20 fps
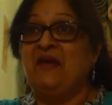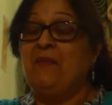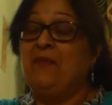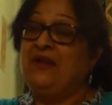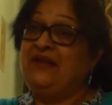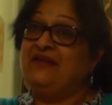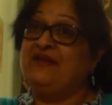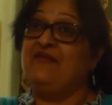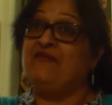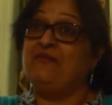
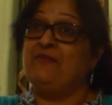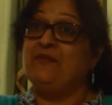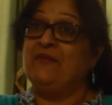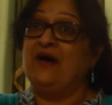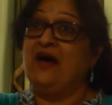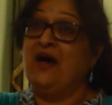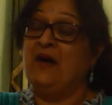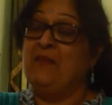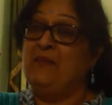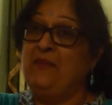But the
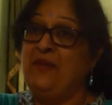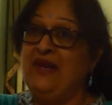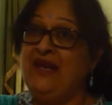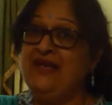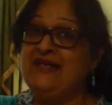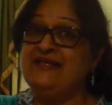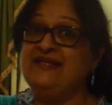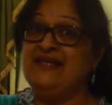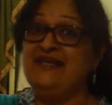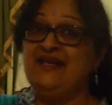
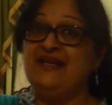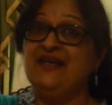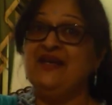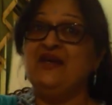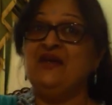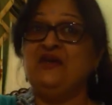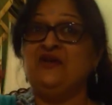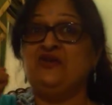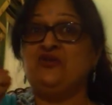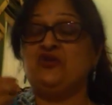ability
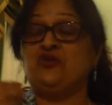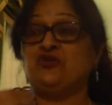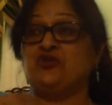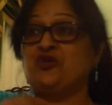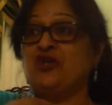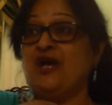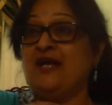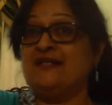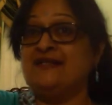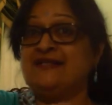to
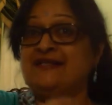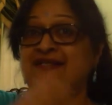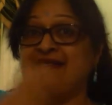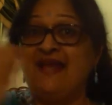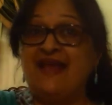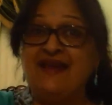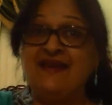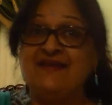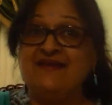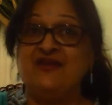
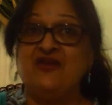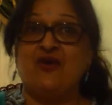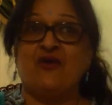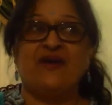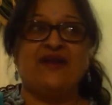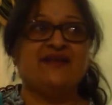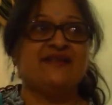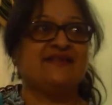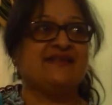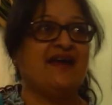transcend your
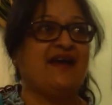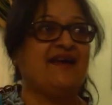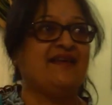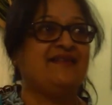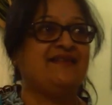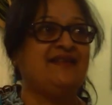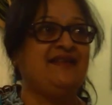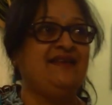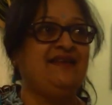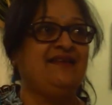
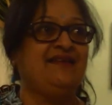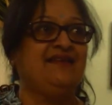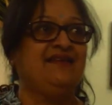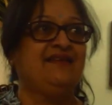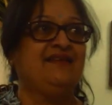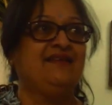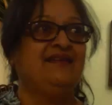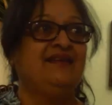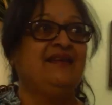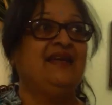anxiety,
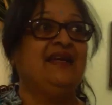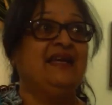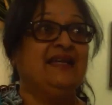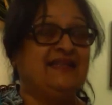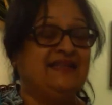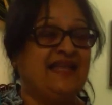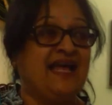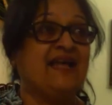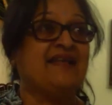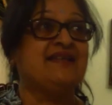
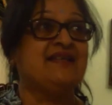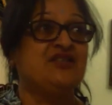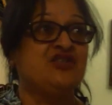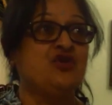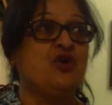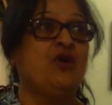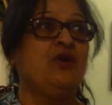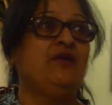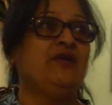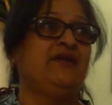that is
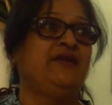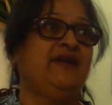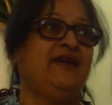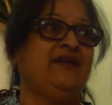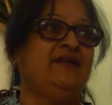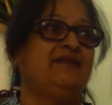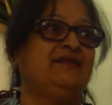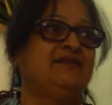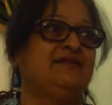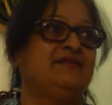your learning.
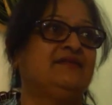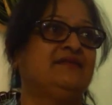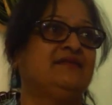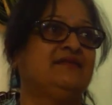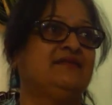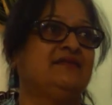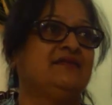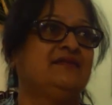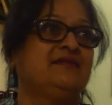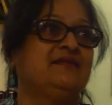
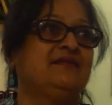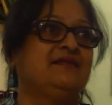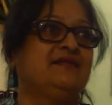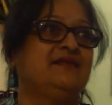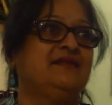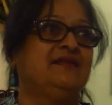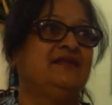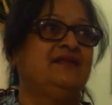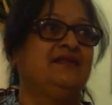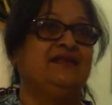
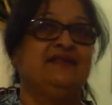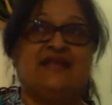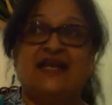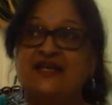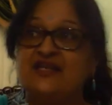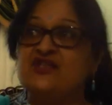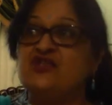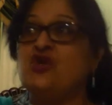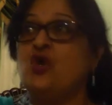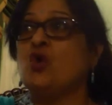
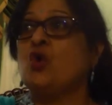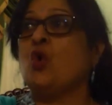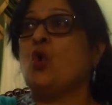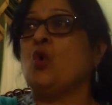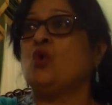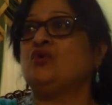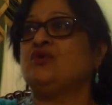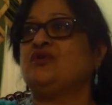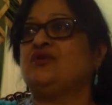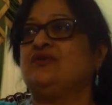That is your
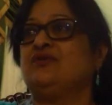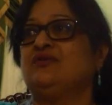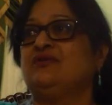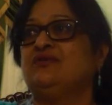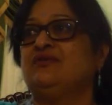growth.